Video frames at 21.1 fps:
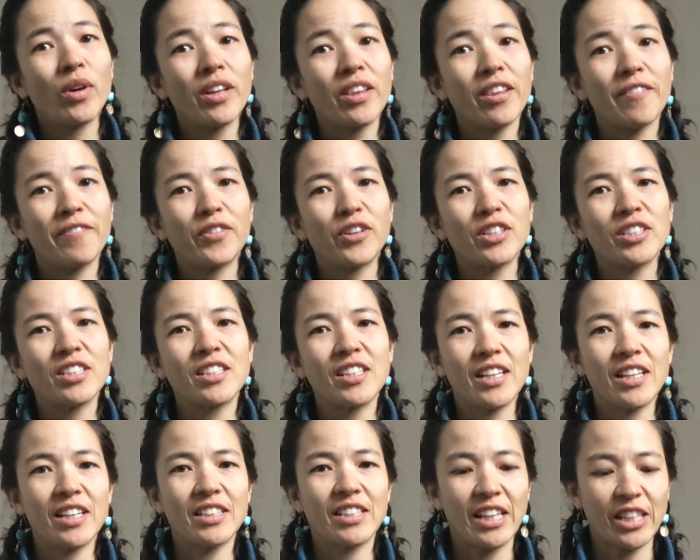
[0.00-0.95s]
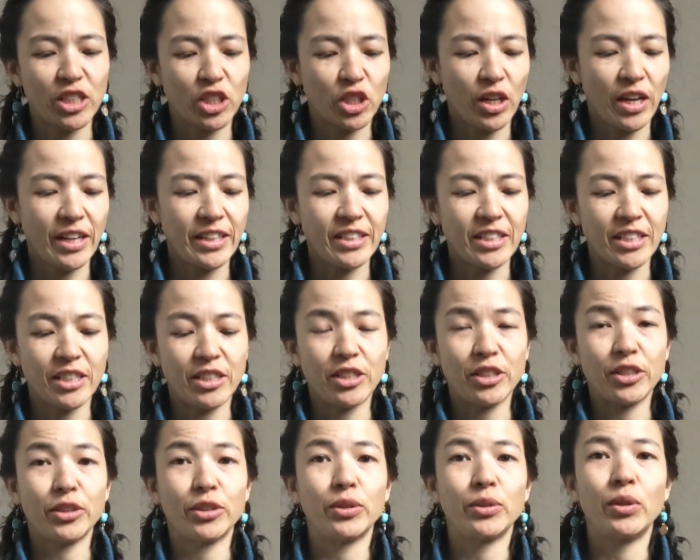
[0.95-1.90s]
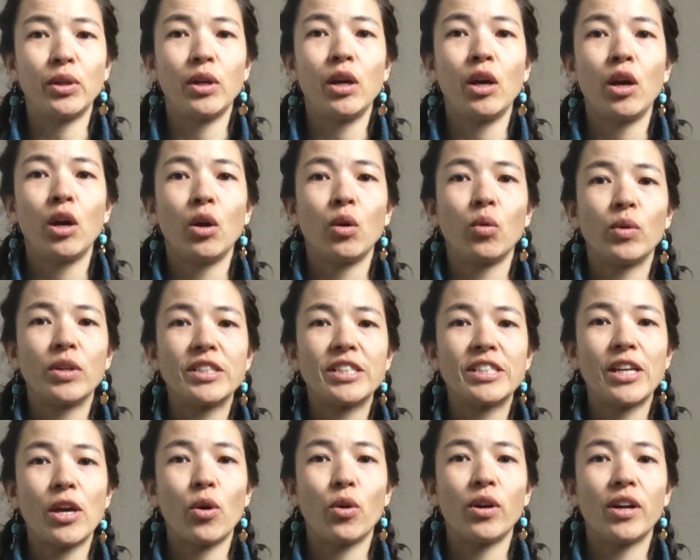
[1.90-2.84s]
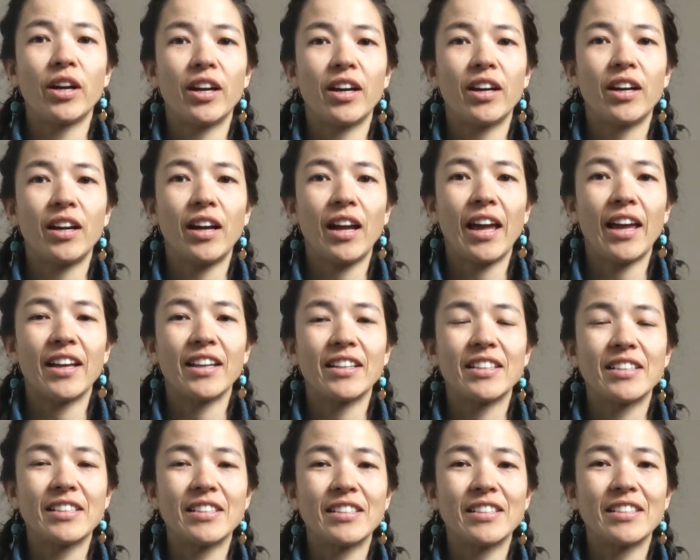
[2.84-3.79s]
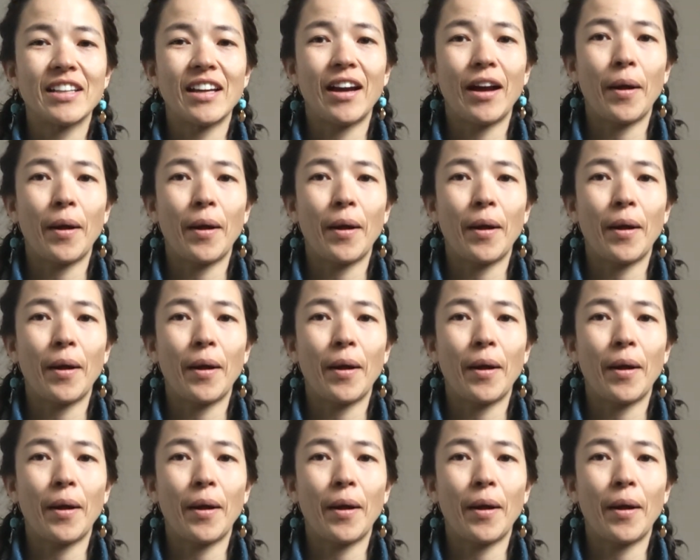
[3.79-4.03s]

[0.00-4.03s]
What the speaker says: the first things I tried to do was yoga, and